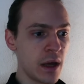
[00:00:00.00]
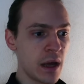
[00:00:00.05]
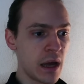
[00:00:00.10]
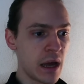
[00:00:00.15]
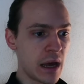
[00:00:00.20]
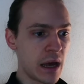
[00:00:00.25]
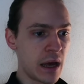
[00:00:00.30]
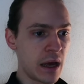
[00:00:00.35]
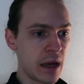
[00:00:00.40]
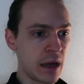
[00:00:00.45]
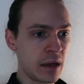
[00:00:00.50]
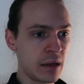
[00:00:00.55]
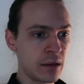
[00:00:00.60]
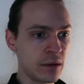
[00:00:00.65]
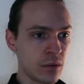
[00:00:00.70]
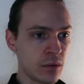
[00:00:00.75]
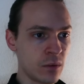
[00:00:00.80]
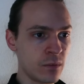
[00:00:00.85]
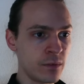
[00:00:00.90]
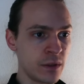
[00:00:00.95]

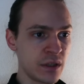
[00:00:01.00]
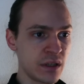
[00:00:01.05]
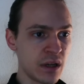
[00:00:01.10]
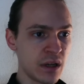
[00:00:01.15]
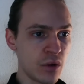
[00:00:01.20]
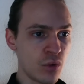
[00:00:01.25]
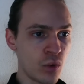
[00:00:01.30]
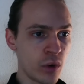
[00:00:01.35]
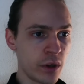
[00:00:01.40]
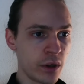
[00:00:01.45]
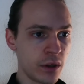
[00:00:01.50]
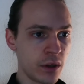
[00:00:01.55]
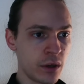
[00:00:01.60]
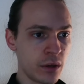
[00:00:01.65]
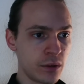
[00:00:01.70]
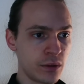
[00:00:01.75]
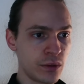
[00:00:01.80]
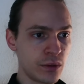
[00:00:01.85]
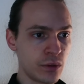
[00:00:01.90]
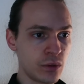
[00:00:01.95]
And obviously we're
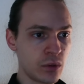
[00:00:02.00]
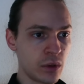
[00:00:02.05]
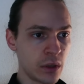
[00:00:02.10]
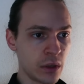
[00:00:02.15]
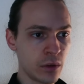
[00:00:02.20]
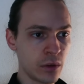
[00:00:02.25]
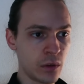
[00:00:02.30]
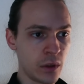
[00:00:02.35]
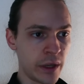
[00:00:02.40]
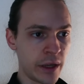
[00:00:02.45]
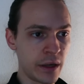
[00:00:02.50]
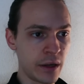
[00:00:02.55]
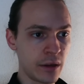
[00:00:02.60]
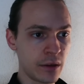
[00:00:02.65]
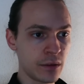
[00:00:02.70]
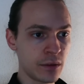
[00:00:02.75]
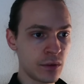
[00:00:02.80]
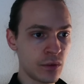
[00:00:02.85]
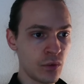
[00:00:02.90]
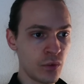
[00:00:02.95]
going to calculate
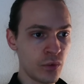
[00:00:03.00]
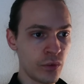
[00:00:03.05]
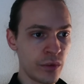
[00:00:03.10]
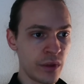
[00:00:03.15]
it to